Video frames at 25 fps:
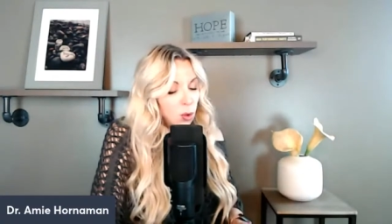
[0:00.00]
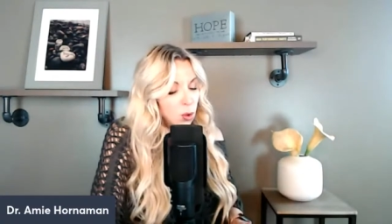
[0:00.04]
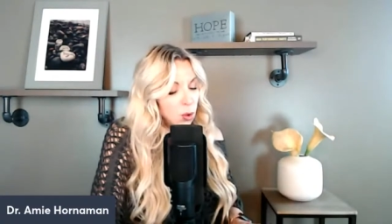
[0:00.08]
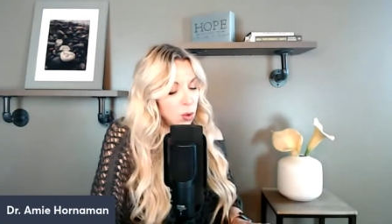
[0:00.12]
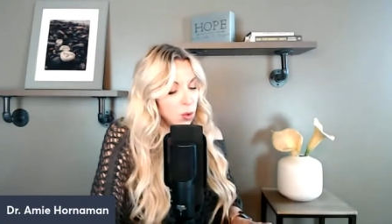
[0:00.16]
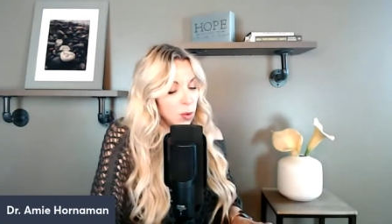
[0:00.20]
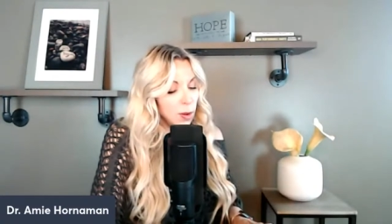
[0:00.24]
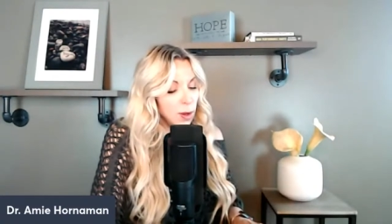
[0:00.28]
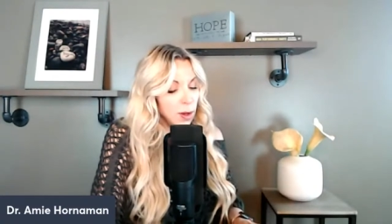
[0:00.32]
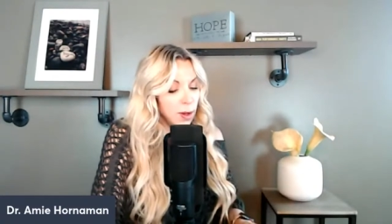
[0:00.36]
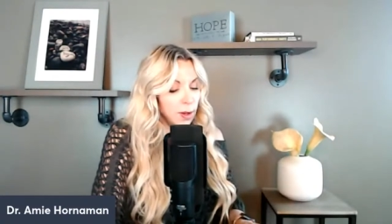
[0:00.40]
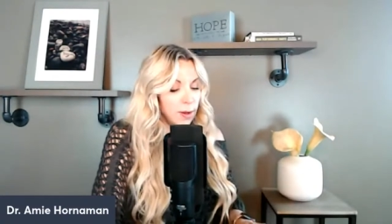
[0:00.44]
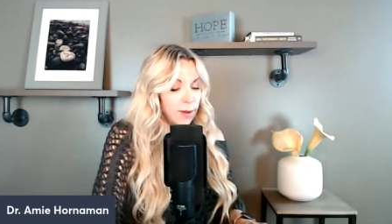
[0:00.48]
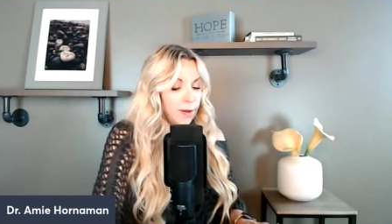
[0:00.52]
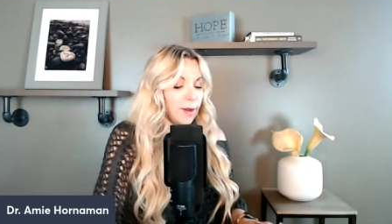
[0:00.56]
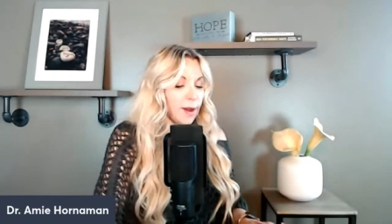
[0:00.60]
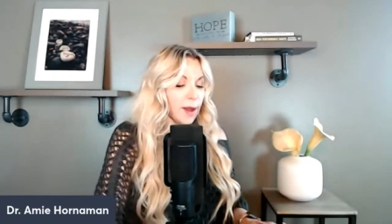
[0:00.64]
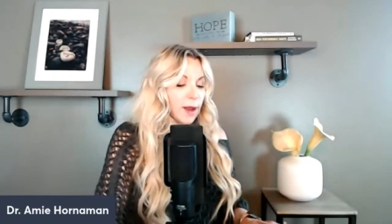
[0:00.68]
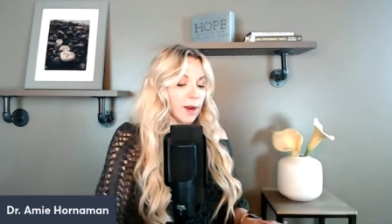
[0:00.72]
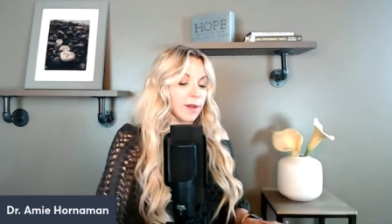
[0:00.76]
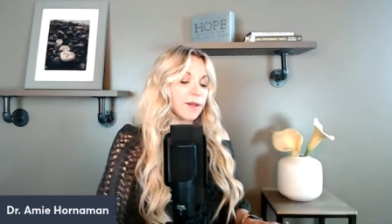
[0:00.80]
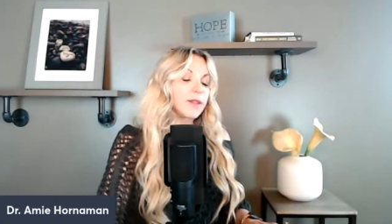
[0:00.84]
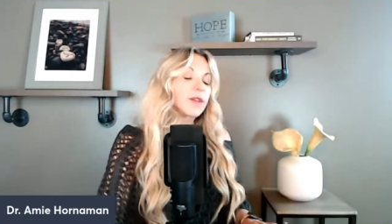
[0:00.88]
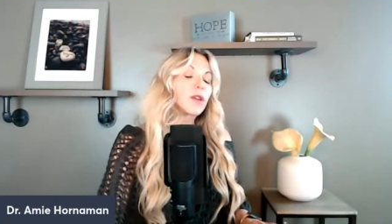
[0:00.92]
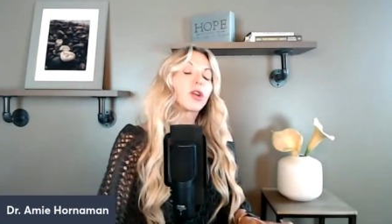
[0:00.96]
Whew,
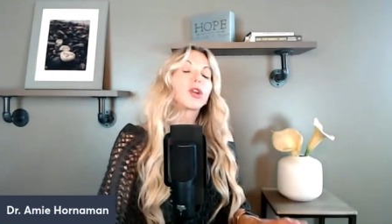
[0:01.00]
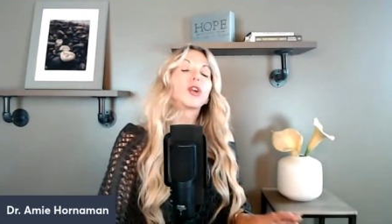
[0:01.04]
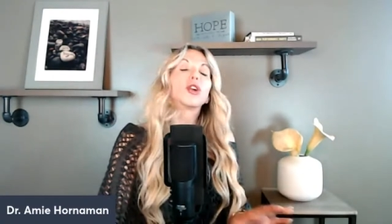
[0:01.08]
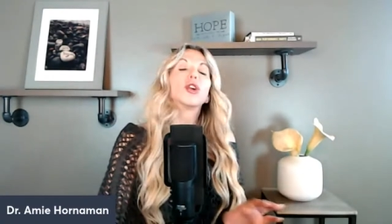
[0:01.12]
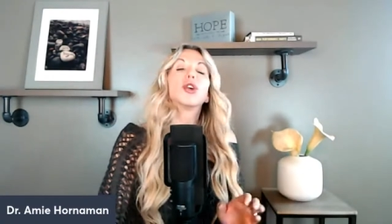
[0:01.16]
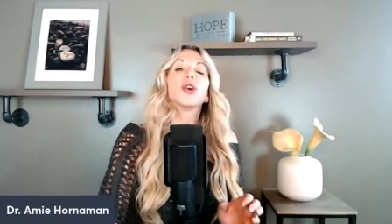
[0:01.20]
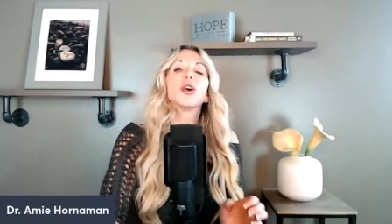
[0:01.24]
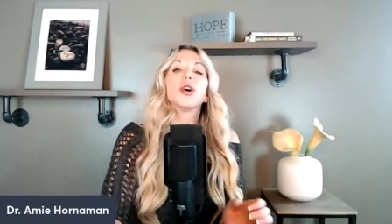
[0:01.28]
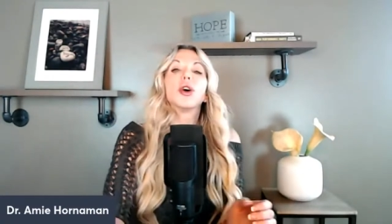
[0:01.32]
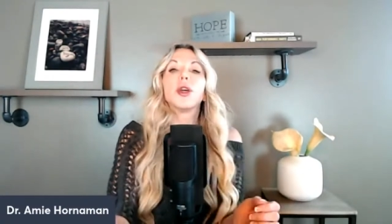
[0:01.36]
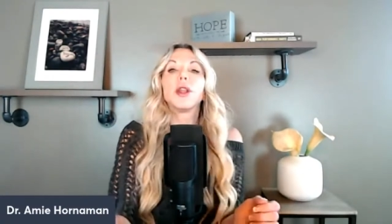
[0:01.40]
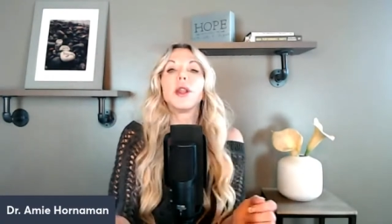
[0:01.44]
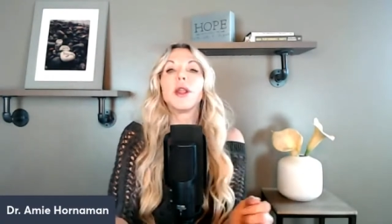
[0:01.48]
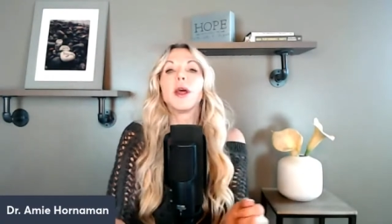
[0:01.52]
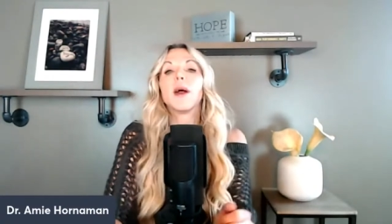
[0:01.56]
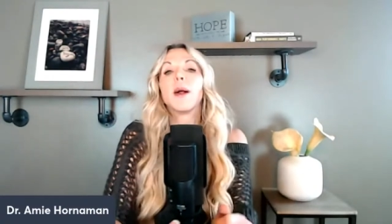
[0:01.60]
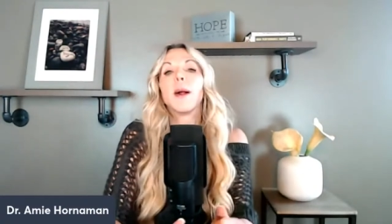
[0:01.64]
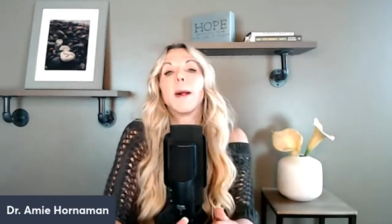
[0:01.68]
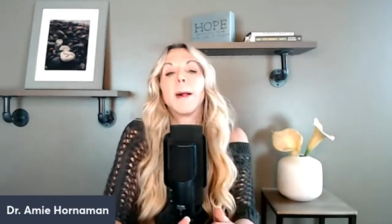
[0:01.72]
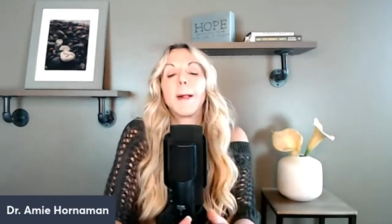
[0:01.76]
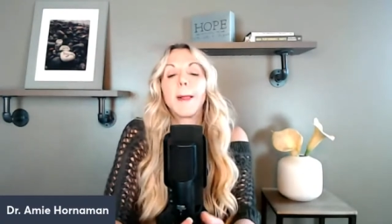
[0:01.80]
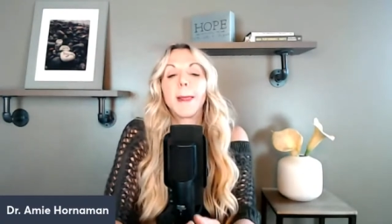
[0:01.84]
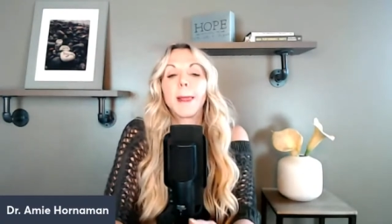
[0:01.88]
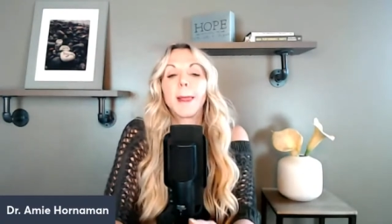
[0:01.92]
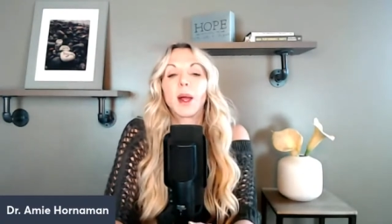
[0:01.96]
that is a good
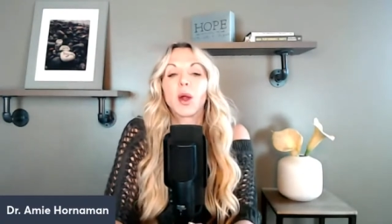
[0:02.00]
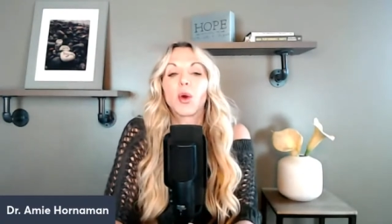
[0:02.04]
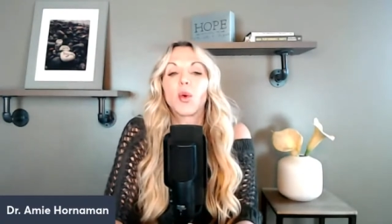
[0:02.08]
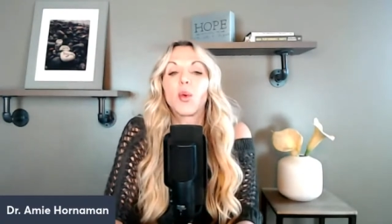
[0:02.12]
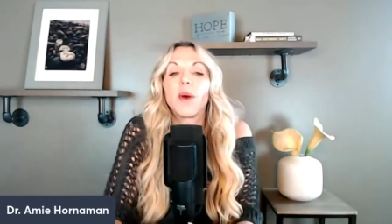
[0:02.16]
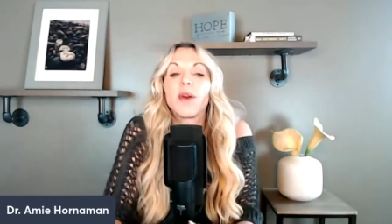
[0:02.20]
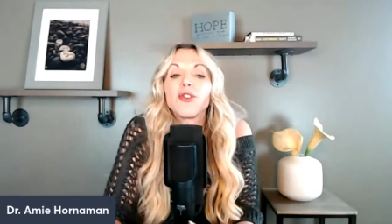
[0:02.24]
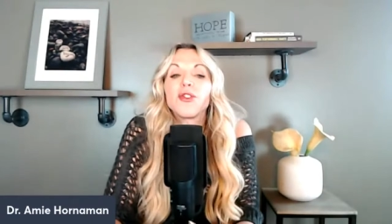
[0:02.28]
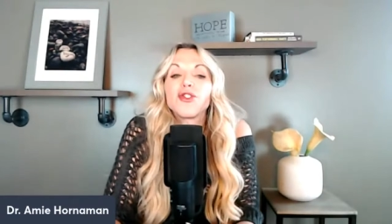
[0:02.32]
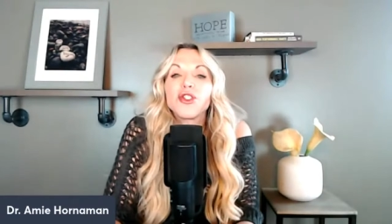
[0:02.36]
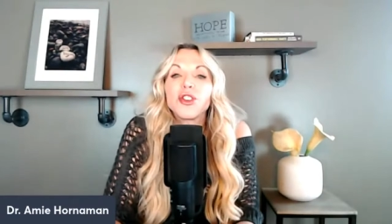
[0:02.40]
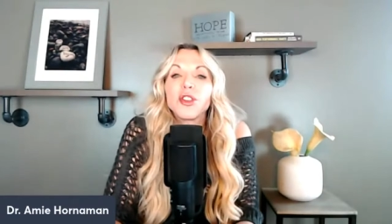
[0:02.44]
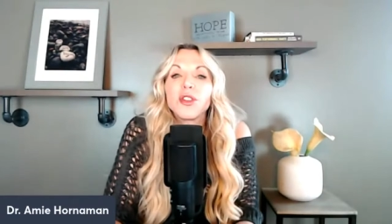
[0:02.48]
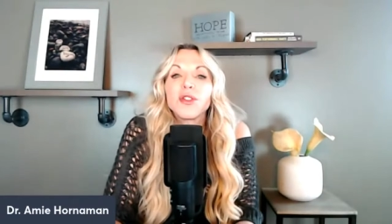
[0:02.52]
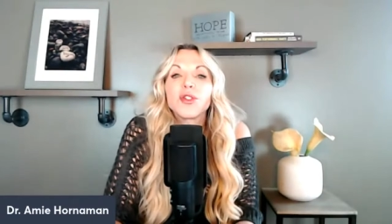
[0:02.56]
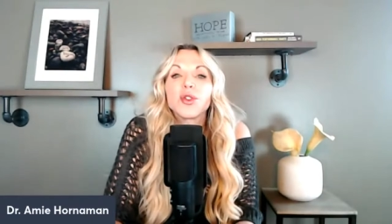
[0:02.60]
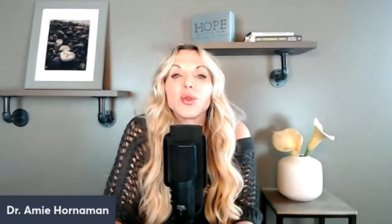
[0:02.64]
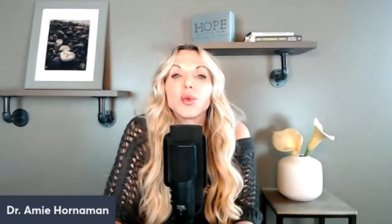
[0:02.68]
question.